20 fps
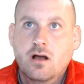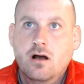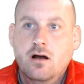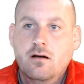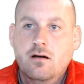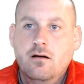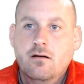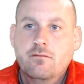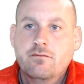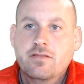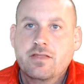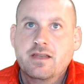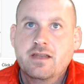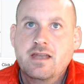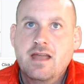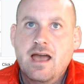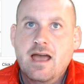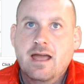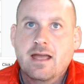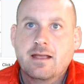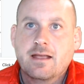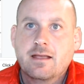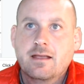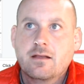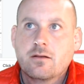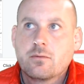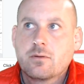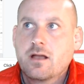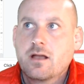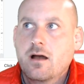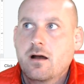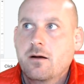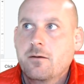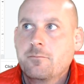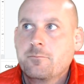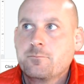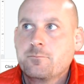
of the day. Here we go.